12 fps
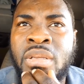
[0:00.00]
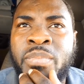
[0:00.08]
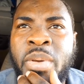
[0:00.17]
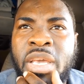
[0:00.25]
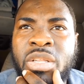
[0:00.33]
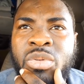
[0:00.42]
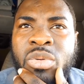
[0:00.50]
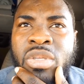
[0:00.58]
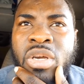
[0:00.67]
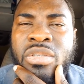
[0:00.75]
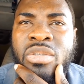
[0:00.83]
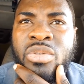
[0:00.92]
paying
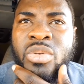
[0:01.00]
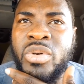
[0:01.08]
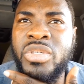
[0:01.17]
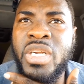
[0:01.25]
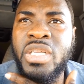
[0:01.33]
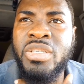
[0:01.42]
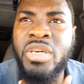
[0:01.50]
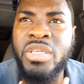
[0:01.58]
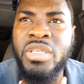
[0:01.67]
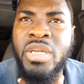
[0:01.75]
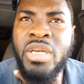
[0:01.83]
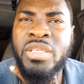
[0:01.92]

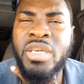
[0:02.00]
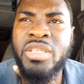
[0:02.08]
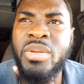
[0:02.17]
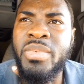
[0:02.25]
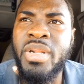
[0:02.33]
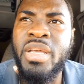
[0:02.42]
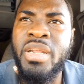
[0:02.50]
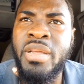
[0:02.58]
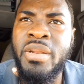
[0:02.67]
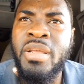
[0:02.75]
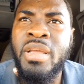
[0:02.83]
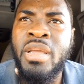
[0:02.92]
$2,230 or something like that.
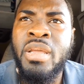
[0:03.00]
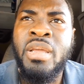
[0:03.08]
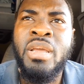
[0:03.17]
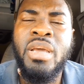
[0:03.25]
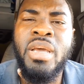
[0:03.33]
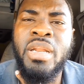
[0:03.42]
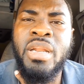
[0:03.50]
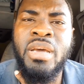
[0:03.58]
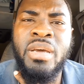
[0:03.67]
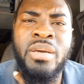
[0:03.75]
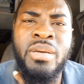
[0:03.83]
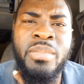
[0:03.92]
And
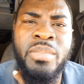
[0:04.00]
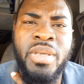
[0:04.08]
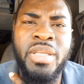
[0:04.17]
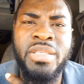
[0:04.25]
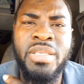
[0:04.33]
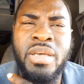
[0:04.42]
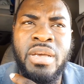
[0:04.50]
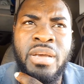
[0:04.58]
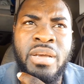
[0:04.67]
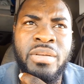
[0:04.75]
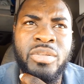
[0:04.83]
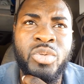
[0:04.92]
um, it's
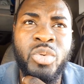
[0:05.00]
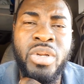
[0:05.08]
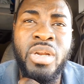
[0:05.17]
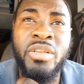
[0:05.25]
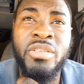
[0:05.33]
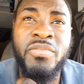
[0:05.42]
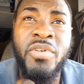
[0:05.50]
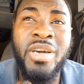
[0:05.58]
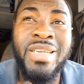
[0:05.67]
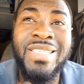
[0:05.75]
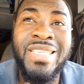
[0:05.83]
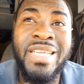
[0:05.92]
uh,
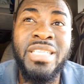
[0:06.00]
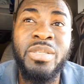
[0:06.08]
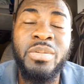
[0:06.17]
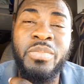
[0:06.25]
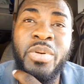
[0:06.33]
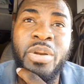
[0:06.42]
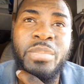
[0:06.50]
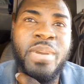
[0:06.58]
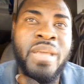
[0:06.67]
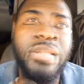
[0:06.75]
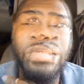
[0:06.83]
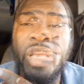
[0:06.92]
$2.40 per
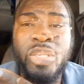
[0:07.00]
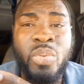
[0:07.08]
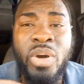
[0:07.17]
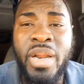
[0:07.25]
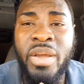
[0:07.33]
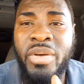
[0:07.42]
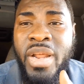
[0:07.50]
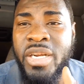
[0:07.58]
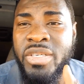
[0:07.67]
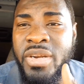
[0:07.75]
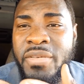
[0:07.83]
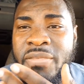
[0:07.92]
mile. Best one I could
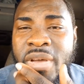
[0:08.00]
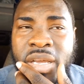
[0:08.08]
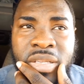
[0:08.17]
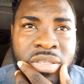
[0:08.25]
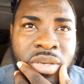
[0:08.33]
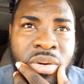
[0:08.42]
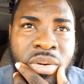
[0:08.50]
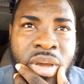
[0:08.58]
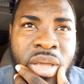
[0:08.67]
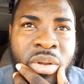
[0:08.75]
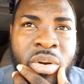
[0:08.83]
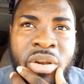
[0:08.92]
actually find. So
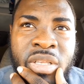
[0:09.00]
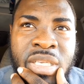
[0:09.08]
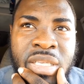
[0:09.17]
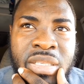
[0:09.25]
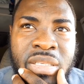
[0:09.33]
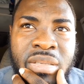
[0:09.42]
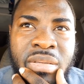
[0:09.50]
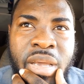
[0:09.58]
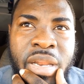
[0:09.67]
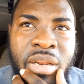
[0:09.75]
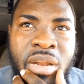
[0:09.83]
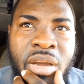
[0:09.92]
I don't want to sit
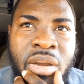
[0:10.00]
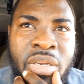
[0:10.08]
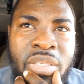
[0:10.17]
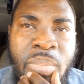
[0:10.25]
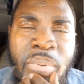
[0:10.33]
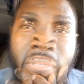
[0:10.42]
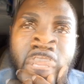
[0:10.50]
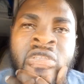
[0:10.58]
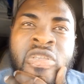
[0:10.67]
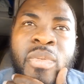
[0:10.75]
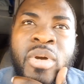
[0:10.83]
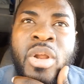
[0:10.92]
any longer. So I'm, just,
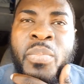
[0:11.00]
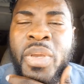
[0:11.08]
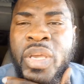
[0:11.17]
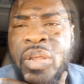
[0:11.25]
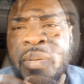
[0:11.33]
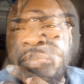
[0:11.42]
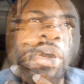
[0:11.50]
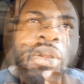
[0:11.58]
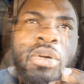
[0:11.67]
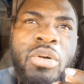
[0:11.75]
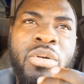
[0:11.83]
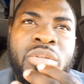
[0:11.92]
so I'm gonna pick it up. I'm
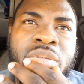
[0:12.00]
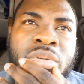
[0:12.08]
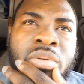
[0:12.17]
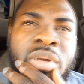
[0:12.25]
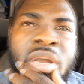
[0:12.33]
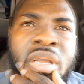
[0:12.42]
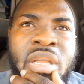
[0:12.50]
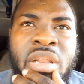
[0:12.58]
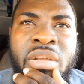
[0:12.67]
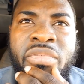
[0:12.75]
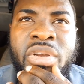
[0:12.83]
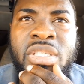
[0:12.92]
gonna go deliver
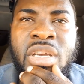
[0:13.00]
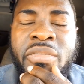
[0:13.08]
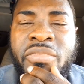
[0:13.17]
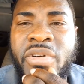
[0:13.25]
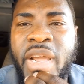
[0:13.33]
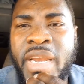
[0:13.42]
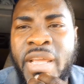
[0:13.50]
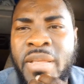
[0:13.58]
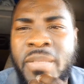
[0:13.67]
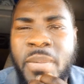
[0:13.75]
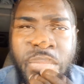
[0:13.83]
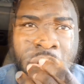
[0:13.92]
deliveries on
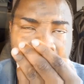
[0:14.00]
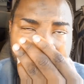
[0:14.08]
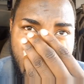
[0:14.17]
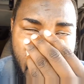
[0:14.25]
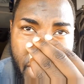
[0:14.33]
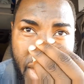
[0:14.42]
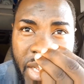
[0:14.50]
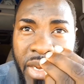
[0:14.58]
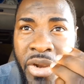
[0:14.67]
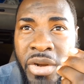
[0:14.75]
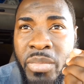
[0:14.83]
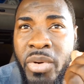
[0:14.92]
Friday. So I'm try to make it
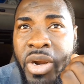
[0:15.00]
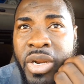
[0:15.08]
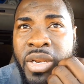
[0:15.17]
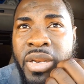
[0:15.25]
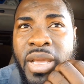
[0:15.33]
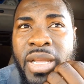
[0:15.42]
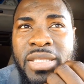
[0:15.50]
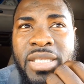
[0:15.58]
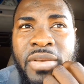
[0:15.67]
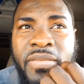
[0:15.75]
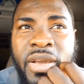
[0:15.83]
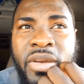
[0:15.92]
there in the morning and
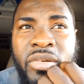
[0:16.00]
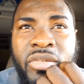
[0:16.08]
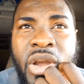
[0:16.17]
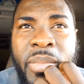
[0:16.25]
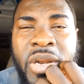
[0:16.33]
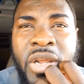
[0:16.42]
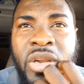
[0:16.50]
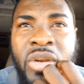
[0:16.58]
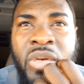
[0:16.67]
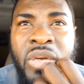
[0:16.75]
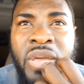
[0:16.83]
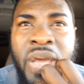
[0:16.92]
see if I could grab another
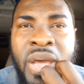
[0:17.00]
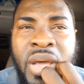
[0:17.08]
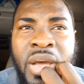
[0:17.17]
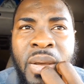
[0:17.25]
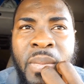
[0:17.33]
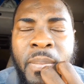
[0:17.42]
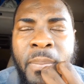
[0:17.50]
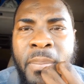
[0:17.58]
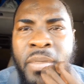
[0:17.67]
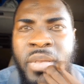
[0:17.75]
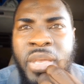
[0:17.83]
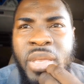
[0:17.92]
load
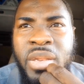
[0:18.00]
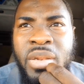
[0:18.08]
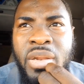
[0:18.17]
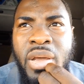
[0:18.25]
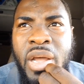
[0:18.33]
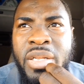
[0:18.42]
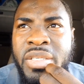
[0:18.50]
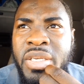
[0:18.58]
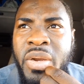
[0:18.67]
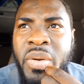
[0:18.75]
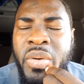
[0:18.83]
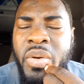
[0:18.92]
um, in
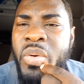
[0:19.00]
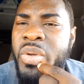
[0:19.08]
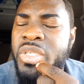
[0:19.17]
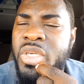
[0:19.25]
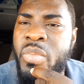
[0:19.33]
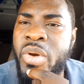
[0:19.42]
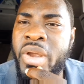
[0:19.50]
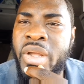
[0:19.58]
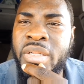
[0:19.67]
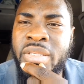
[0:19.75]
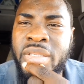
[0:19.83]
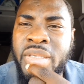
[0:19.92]
Ontario going
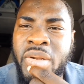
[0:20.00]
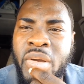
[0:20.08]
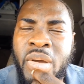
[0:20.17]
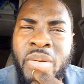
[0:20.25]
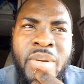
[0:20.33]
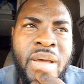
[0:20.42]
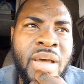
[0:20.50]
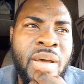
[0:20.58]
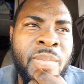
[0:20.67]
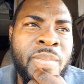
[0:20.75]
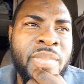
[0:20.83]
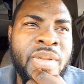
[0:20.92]
somewhere else. You know,
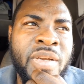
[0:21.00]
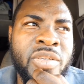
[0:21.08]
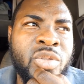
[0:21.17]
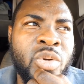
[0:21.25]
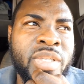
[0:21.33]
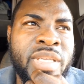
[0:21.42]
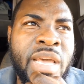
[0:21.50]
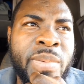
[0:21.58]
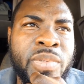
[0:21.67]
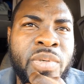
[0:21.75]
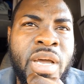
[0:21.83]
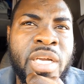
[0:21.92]
um, there is no
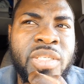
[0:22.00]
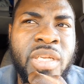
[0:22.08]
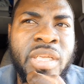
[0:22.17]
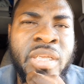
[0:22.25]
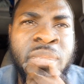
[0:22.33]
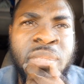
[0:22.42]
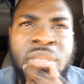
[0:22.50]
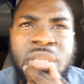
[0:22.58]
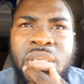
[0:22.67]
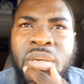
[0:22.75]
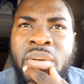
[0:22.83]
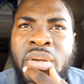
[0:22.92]
time to actually
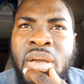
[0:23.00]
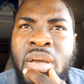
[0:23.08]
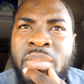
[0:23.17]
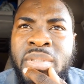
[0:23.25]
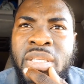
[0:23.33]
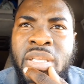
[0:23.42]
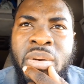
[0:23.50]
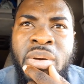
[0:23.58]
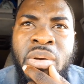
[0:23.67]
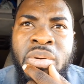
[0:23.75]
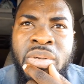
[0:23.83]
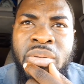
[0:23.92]
sit ar um, sit
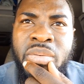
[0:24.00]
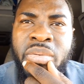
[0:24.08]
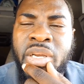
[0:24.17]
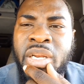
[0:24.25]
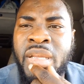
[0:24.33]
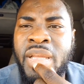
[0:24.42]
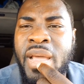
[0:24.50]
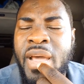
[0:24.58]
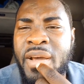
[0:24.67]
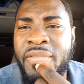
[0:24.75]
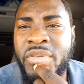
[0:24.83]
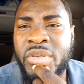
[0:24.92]
around really. I
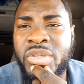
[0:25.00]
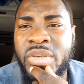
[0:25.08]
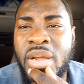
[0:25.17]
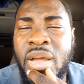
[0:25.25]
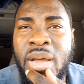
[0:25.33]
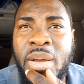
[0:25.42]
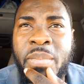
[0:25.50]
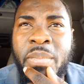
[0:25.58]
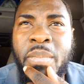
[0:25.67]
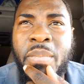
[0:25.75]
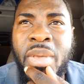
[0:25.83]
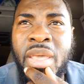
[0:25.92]
have to
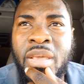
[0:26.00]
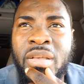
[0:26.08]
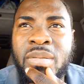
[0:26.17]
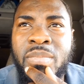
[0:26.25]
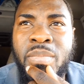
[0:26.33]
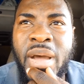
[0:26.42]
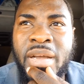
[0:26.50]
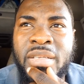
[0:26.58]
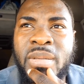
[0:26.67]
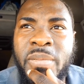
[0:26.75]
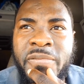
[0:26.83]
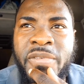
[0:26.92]
um, make back
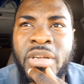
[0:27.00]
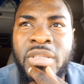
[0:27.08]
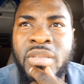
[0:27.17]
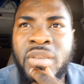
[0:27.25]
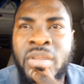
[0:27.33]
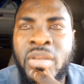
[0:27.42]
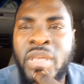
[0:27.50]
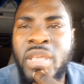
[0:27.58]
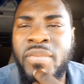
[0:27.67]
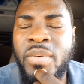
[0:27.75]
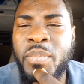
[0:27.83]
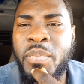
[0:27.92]
some funds to
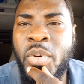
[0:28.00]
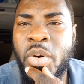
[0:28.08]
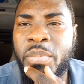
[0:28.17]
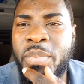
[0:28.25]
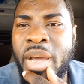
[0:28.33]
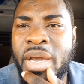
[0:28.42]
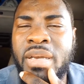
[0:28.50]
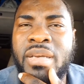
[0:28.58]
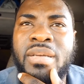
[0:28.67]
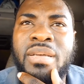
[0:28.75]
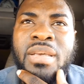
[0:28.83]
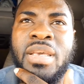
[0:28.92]
even put back
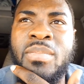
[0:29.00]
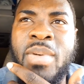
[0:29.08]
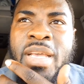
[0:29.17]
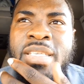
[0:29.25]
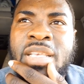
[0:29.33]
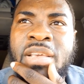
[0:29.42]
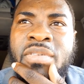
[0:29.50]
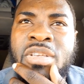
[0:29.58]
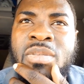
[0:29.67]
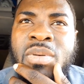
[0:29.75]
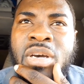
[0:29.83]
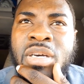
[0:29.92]
in my
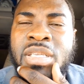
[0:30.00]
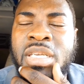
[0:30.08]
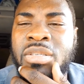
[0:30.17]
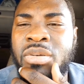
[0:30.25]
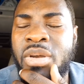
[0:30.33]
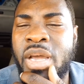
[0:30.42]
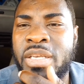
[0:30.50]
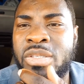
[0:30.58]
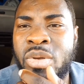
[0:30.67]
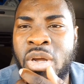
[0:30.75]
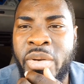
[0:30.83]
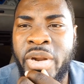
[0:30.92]
savings because as you guys
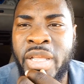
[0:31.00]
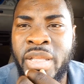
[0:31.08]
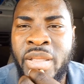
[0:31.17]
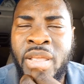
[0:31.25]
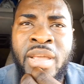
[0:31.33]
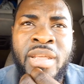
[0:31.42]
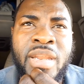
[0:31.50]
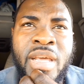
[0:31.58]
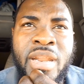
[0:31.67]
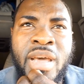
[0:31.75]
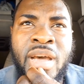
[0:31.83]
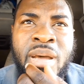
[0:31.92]
know already
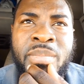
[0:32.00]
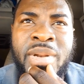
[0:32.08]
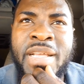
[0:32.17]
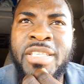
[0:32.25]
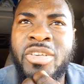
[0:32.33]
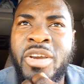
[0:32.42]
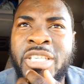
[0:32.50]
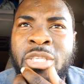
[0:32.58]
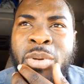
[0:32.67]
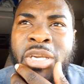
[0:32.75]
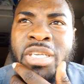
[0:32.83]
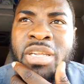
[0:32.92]
that um, Landstar
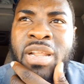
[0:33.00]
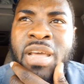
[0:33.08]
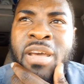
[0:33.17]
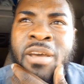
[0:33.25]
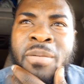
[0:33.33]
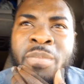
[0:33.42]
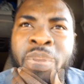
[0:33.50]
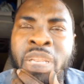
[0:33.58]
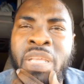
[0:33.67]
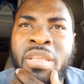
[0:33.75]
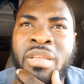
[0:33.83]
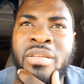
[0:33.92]
inspection um,
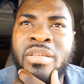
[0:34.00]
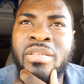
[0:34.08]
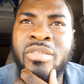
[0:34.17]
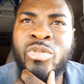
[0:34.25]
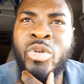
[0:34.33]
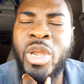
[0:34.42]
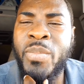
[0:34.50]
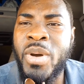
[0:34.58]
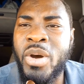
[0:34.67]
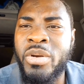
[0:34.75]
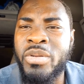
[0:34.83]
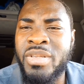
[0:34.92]
really scrape
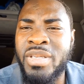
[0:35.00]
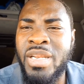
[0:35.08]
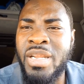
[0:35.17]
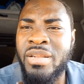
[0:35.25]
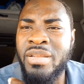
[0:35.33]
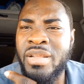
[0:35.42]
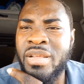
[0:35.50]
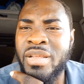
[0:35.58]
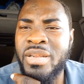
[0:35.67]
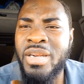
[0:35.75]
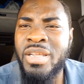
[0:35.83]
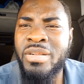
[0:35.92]
out
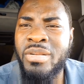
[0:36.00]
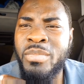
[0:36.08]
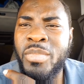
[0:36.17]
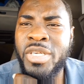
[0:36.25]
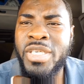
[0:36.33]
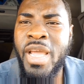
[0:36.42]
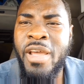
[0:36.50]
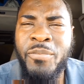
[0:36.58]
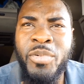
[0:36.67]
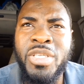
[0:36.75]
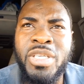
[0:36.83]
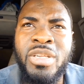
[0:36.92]
the, the little much I
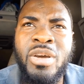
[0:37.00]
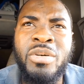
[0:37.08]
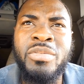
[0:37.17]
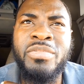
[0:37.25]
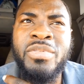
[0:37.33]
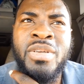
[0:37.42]
have putting down